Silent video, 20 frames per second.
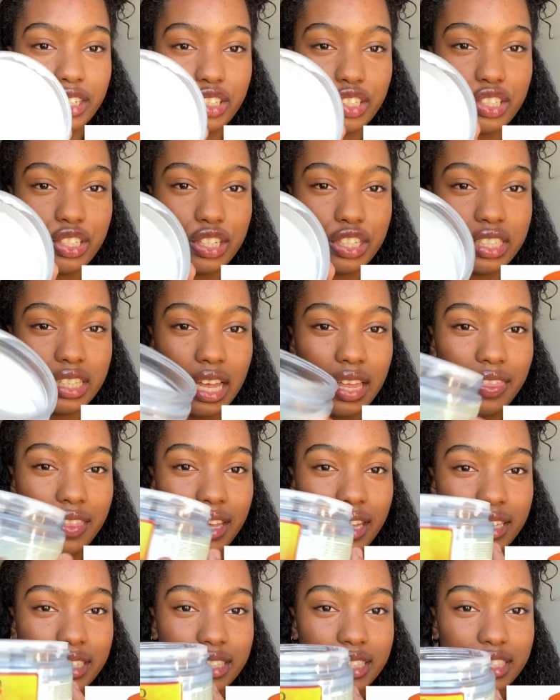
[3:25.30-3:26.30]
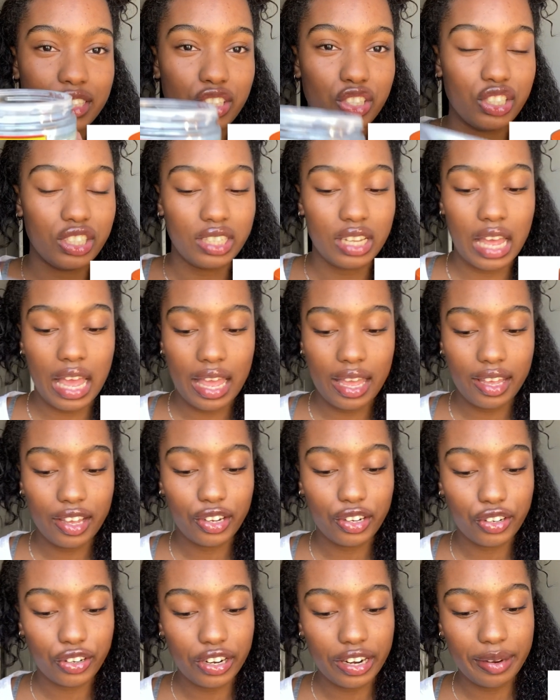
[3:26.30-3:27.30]
just looks like this, it's just like
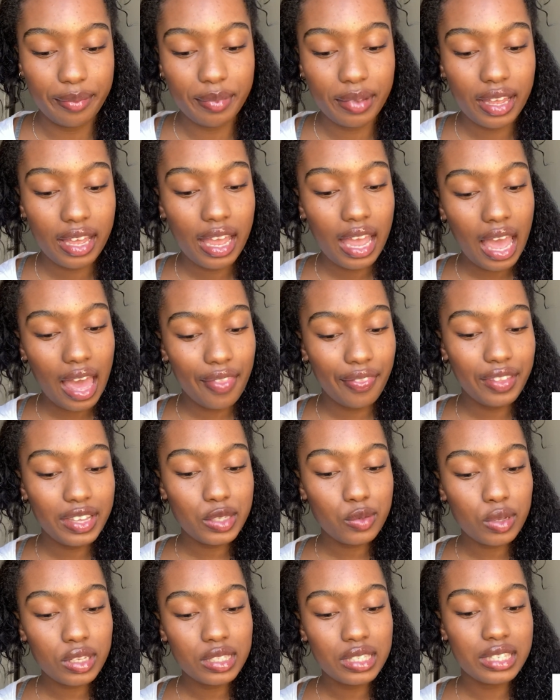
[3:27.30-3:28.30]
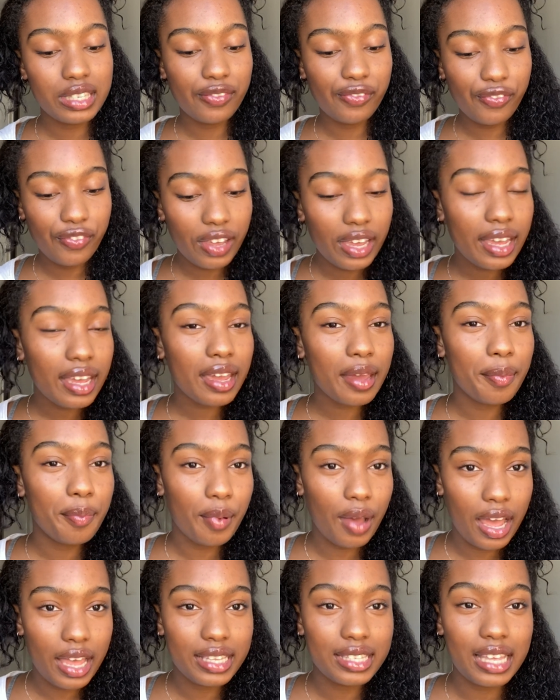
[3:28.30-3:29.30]
a cream. And this one's thick,
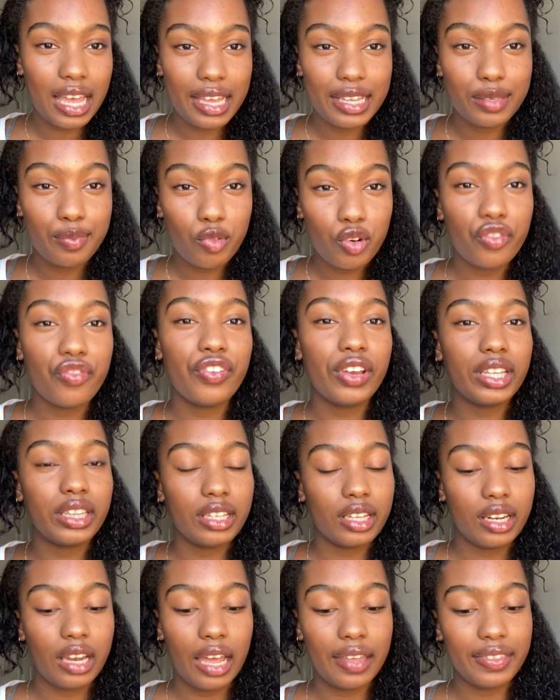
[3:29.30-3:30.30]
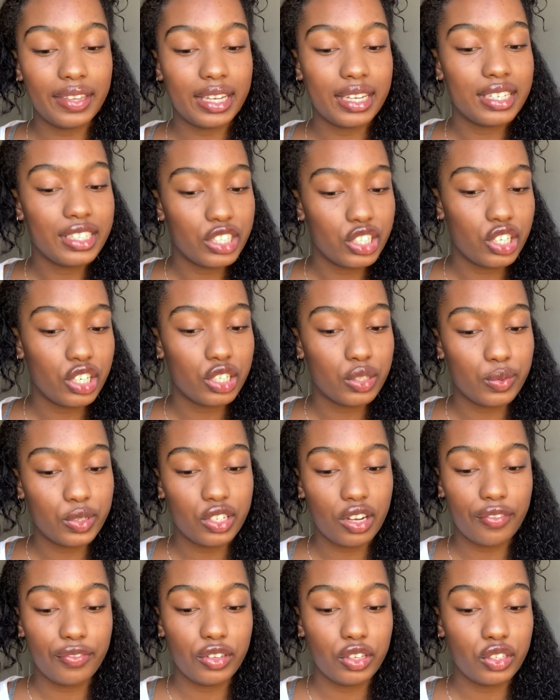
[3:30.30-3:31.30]
but it's like, it's more thick than like the conditioners
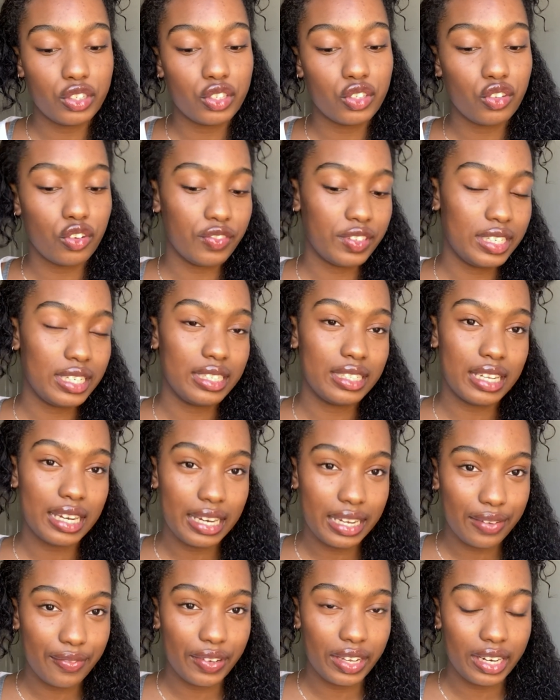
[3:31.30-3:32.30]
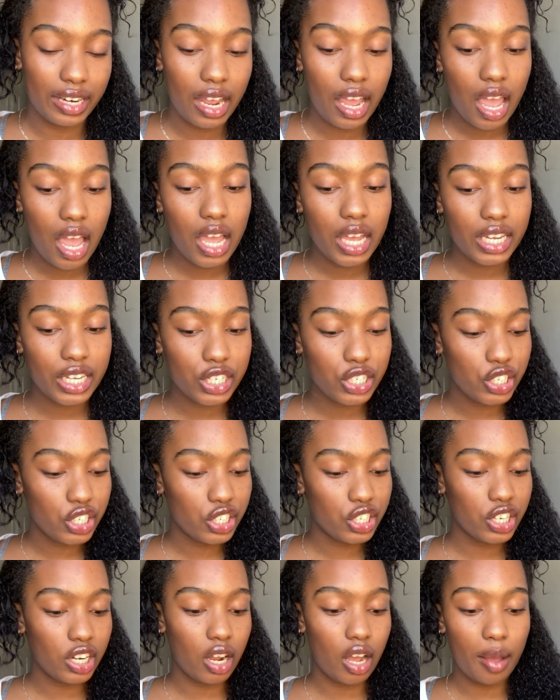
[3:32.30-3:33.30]
which I've used, because obviously it's a leave-in
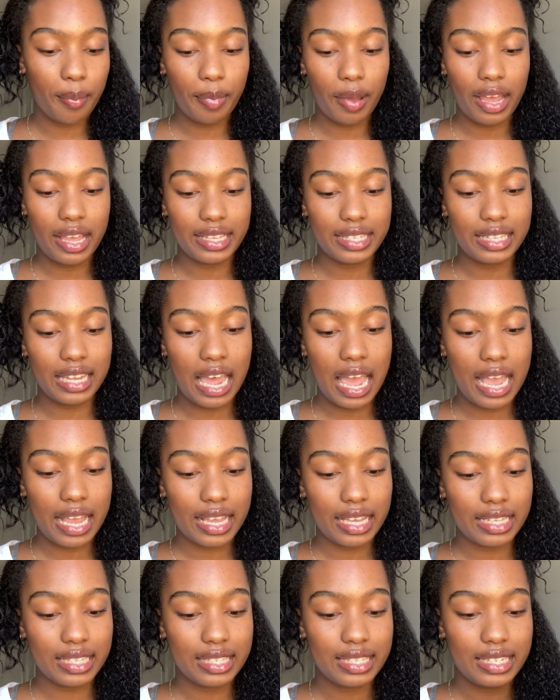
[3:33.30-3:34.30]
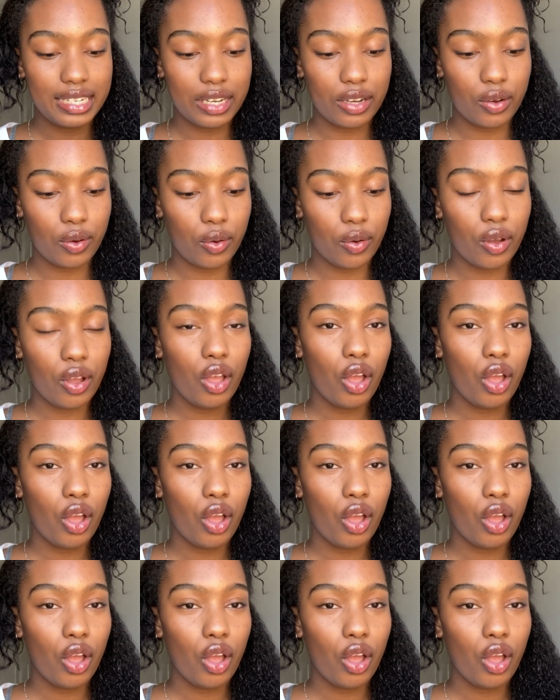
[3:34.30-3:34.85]
conditioner, but it's like still